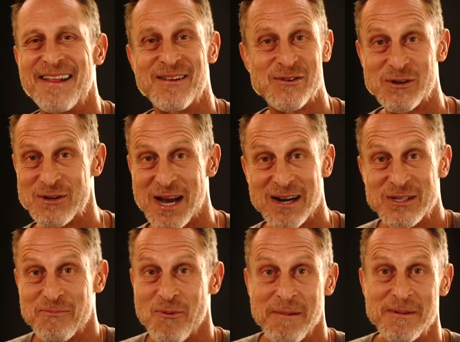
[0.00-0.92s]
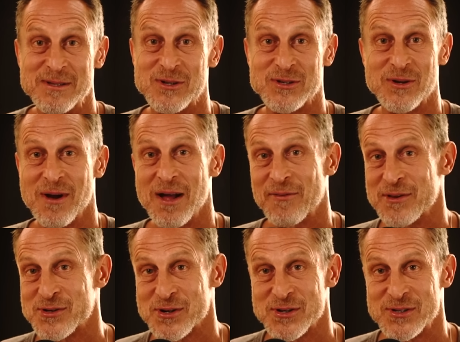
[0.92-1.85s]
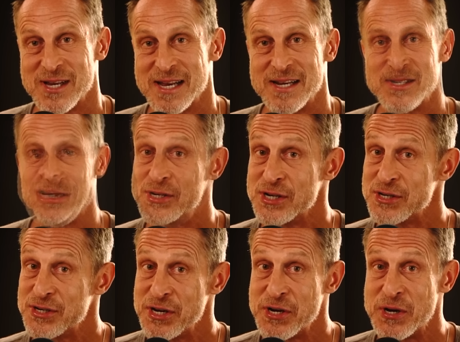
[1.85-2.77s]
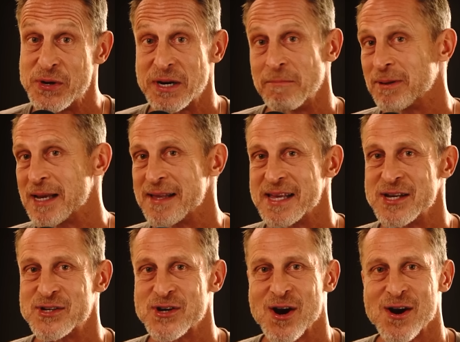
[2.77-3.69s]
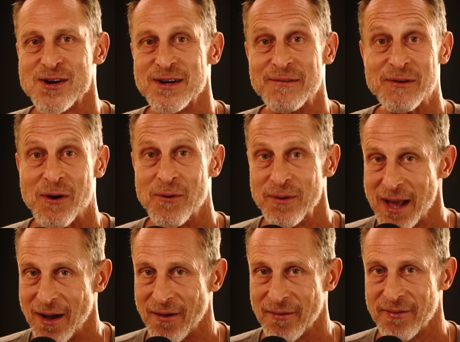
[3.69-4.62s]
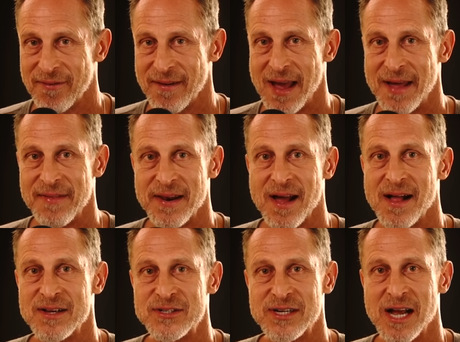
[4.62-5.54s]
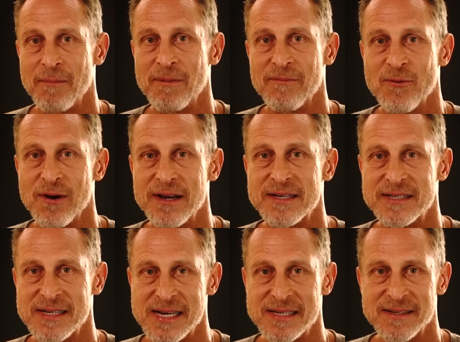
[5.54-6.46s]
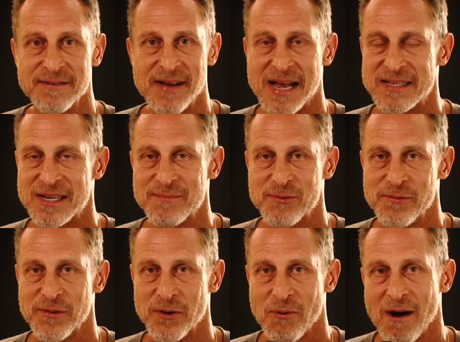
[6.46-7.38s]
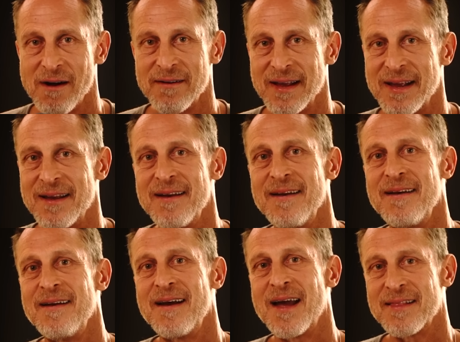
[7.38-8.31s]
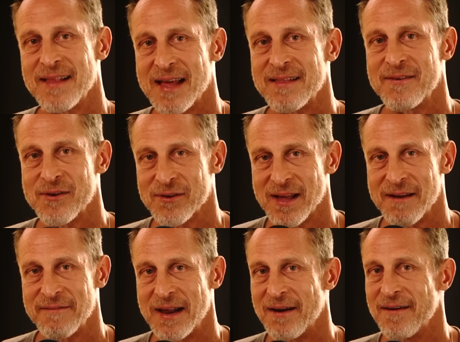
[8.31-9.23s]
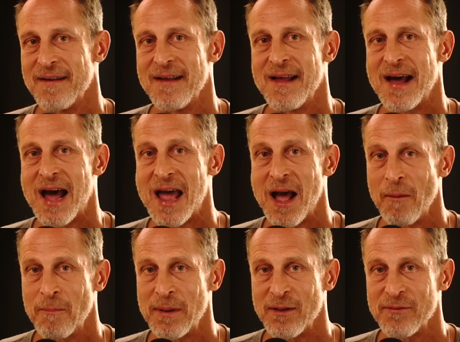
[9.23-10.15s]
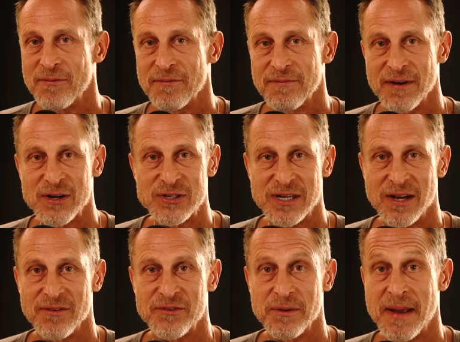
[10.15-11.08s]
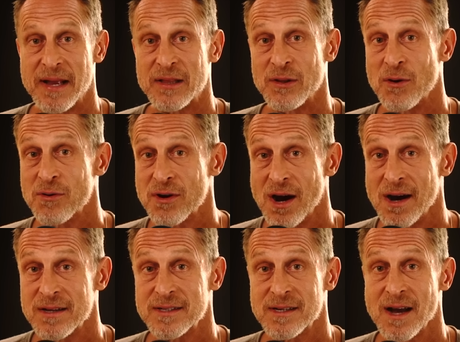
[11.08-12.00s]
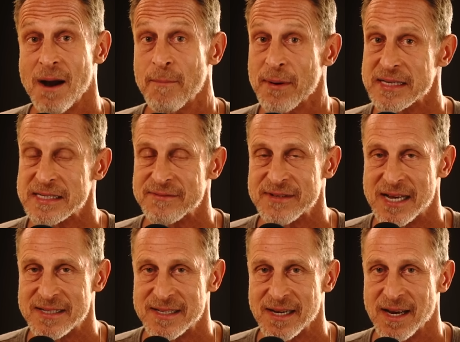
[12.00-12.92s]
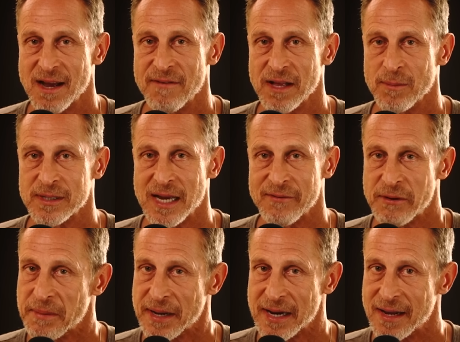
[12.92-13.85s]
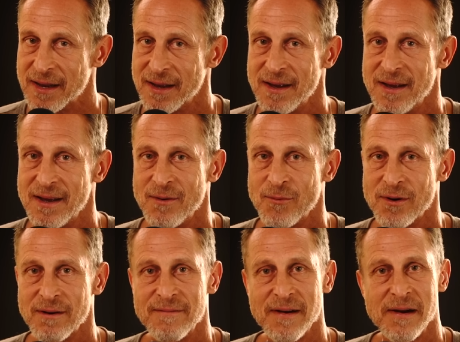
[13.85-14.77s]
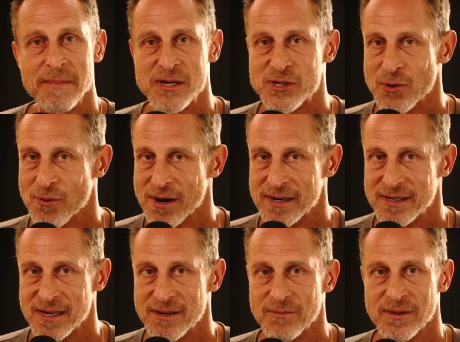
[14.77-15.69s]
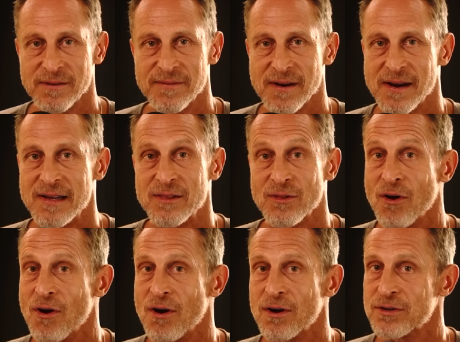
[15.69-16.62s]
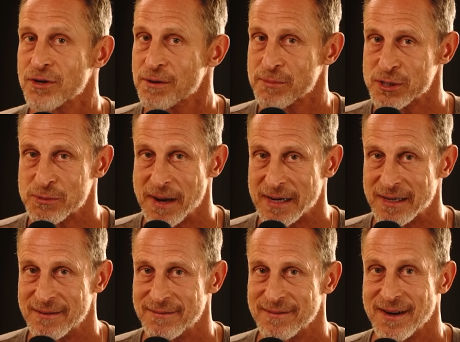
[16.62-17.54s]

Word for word: and there's no doctor's appointments there's no health insurance needed just you completely in charge of your own health and the knowledge to help avoid disease and vastly improve the quality and lengthen your life. Now, I help build Function Health to make low cost, comprehensive testing available to everybody. We're very mission oriented with a very long term perspective